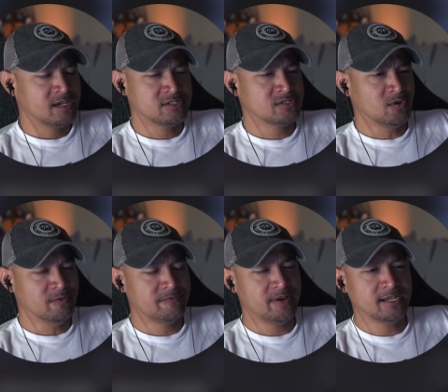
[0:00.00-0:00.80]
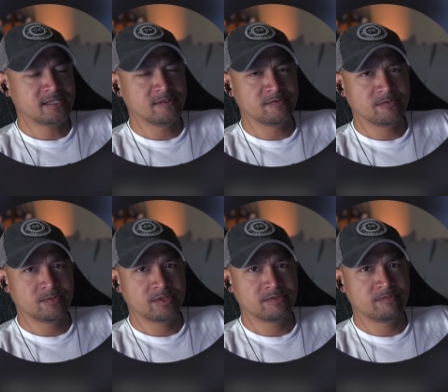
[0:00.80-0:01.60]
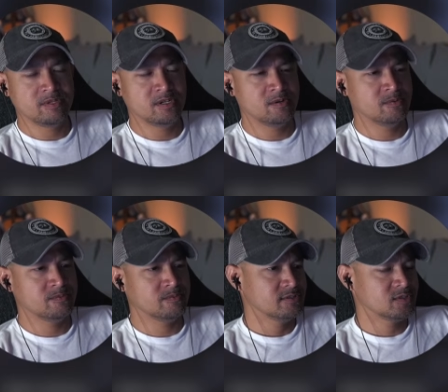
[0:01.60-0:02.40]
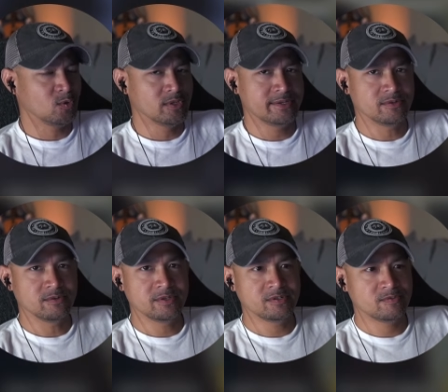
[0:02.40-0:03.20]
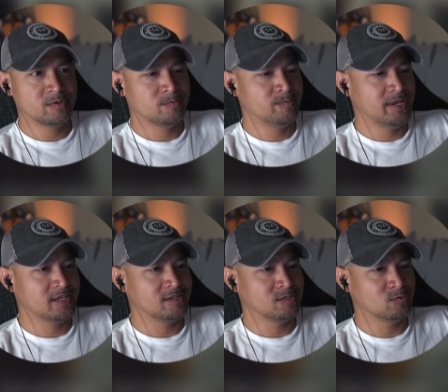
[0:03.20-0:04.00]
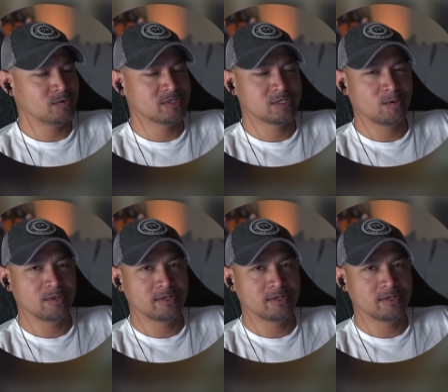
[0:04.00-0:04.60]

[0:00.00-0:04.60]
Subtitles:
That's so effective with, you know, so little. They're making do with so